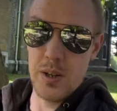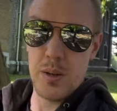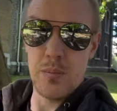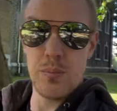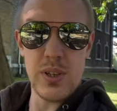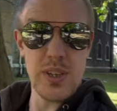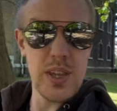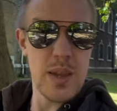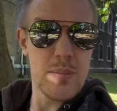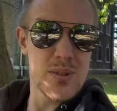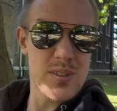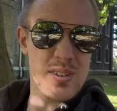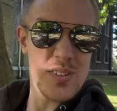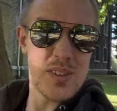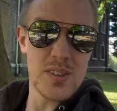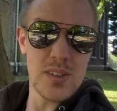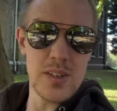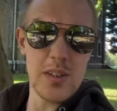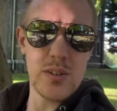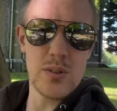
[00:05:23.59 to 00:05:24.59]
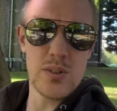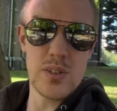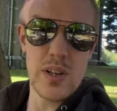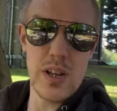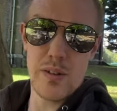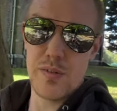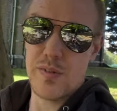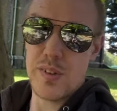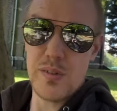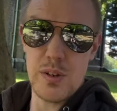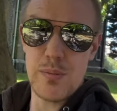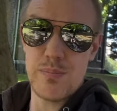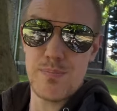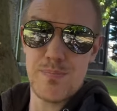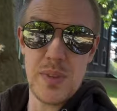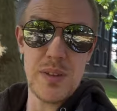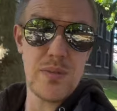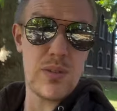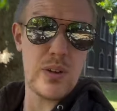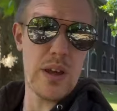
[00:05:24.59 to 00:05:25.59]
Being able to see yourself, even
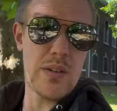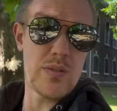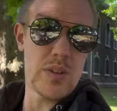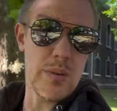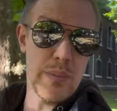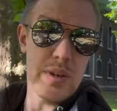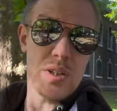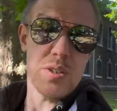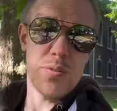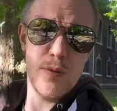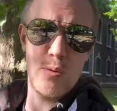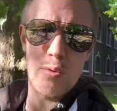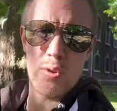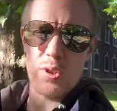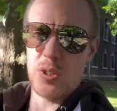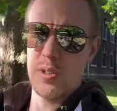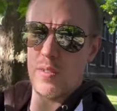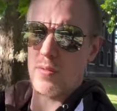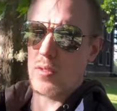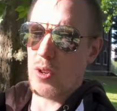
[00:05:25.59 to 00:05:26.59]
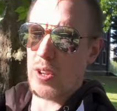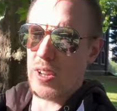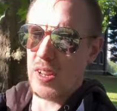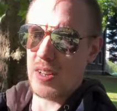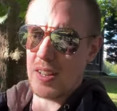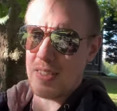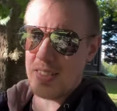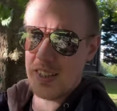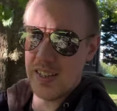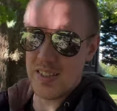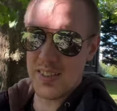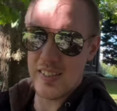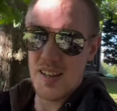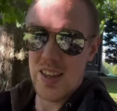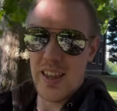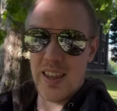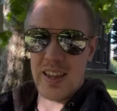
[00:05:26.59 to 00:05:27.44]
if you have the misfortune of looking like this,